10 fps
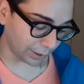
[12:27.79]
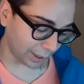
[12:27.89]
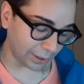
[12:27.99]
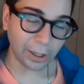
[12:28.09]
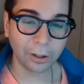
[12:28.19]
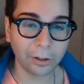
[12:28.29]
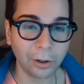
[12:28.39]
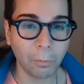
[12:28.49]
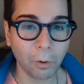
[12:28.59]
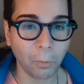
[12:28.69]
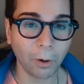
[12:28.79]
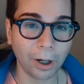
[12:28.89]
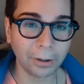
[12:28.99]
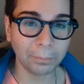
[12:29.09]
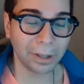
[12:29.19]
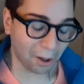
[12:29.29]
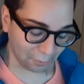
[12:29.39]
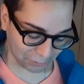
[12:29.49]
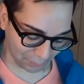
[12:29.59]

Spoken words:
Like, they need a little more work on themselves.